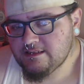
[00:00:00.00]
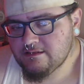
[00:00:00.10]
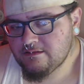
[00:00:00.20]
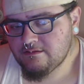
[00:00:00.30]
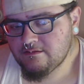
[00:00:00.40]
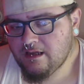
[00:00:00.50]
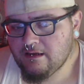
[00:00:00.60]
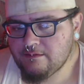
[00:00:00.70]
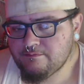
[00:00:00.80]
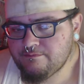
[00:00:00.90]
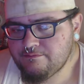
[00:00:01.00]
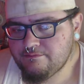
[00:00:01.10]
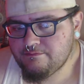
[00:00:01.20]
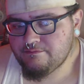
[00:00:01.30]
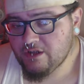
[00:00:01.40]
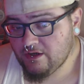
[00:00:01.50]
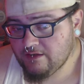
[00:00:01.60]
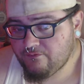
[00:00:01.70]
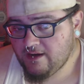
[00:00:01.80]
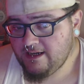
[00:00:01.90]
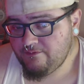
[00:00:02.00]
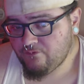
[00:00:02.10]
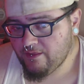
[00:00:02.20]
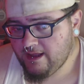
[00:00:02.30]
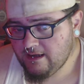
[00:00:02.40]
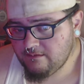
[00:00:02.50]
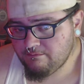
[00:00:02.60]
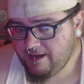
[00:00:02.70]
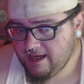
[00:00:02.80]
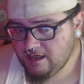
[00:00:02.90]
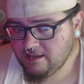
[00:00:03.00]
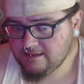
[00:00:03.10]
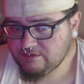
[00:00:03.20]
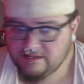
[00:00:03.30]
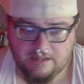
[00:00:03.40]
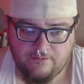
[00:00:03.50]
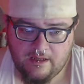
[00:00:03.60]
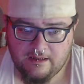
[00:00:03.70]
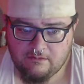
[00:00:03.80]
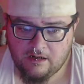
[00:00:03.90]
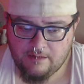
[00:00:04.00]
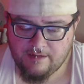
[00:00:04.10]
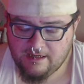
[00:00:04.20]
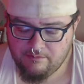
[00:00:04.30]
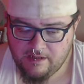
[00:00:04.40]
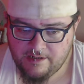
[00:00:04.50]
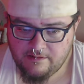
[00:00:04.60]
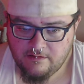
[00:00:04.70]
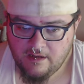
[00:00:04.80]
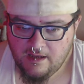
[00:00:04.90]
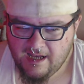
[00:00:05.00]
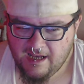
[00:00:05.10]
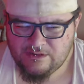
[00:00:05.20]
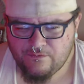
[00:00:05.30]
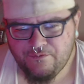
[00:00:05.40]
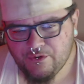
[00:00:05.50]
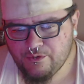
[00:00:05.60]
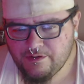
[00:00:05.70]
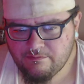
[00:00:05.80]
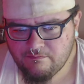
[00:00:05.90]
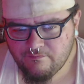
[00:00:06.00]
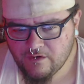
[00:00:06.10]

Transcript: going to fight for that back, because it was a nonviolent crime I committed. I stole food, folks. I